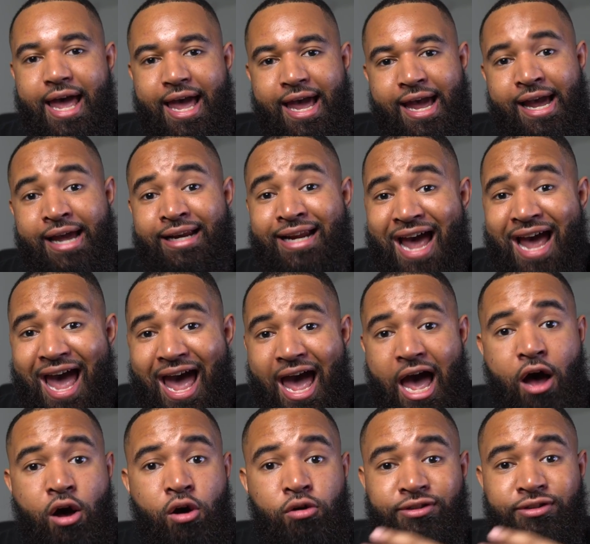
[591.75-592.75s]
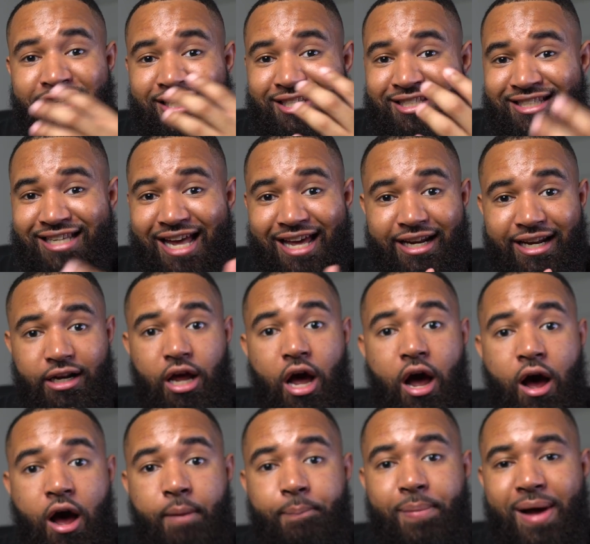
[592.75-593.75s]
and how to set it
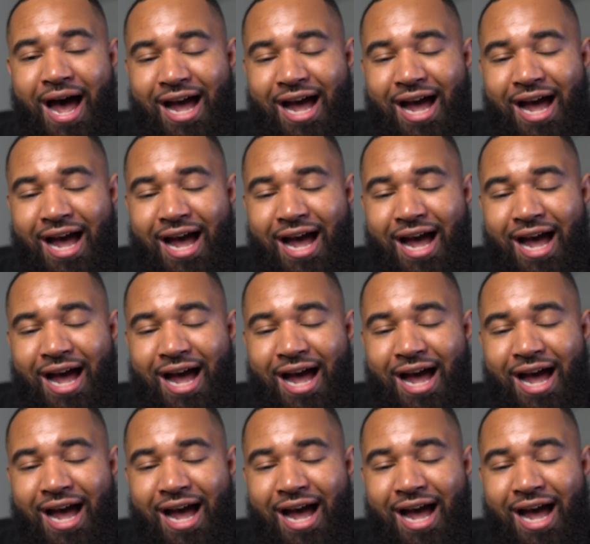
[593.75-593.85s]
up,